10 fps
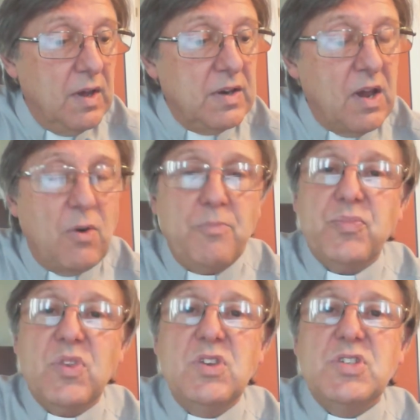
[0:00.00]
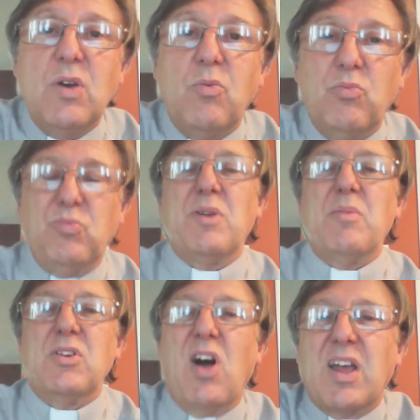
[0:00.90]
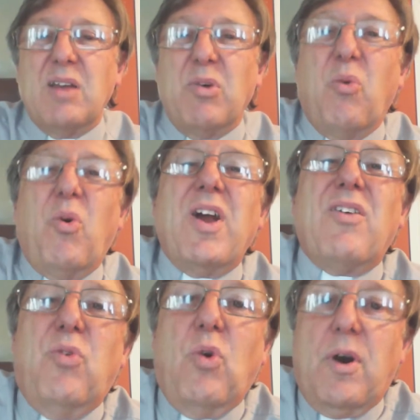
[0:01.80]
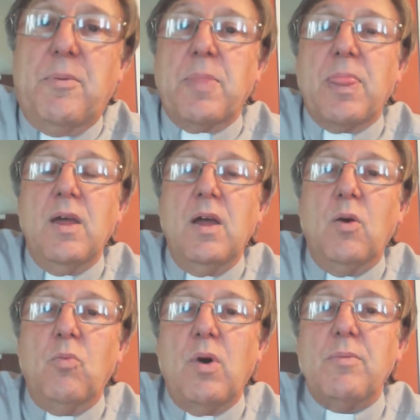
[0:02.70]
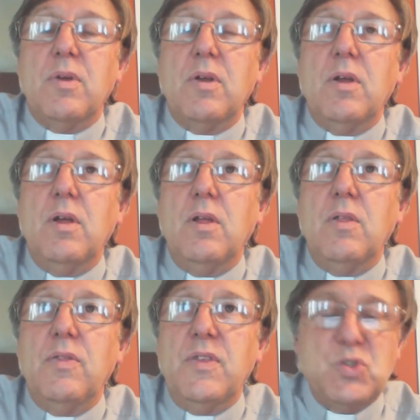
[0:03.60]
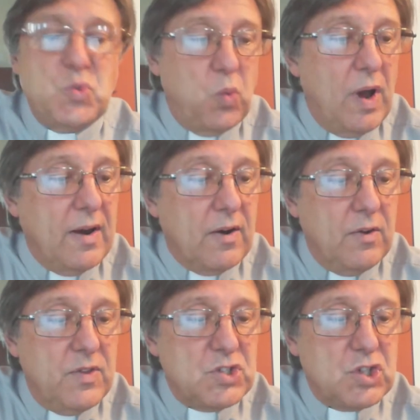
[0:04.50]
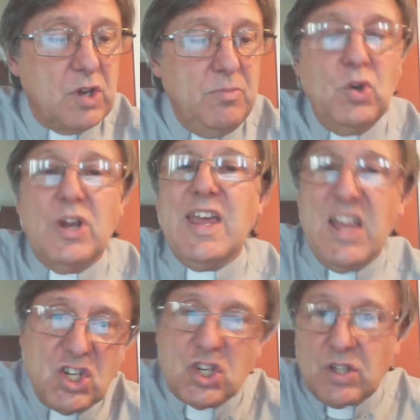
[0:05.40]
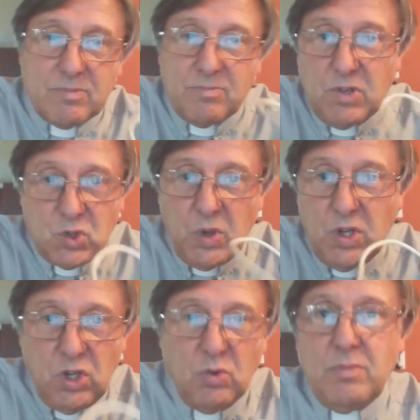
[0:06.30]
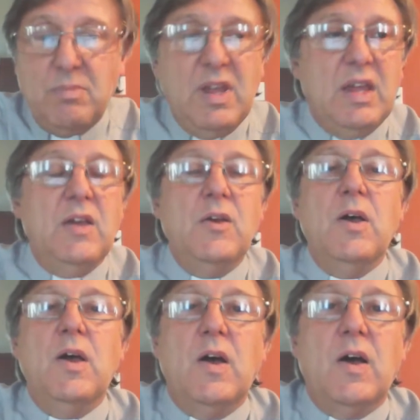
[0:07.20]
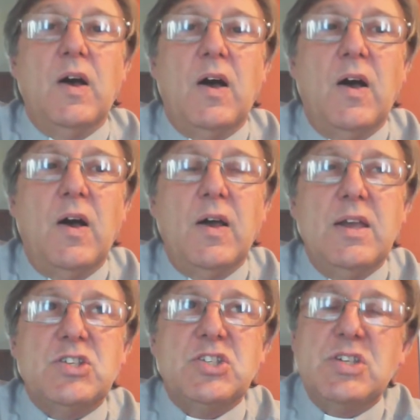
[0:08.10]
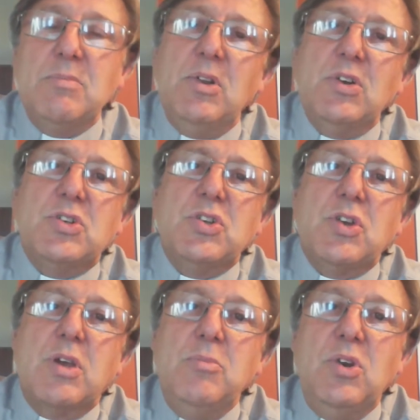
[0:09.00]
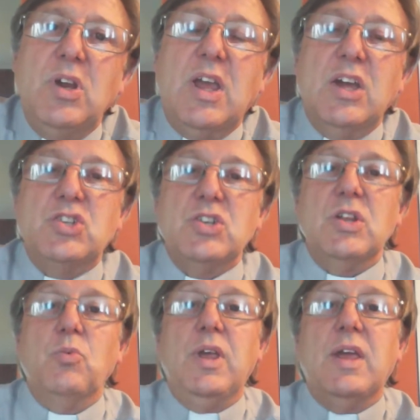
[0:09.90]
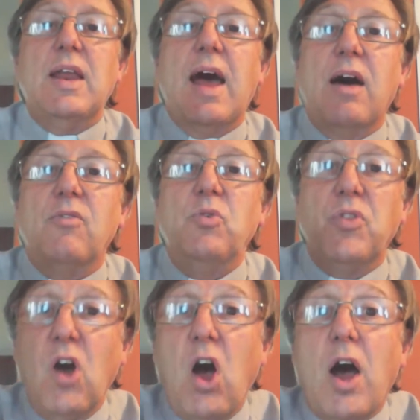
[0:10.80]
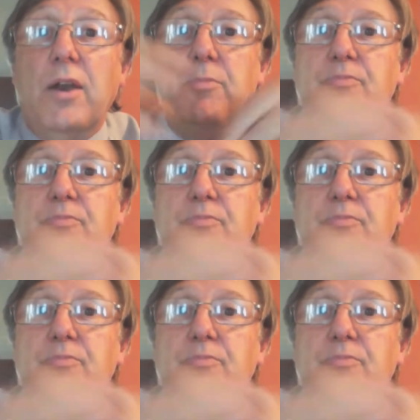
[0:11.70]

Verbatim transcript: Now, you say, what am I talking about a wire for? Well, this wire, this communication between you and me, uh, is similar to the communication that we can have with God.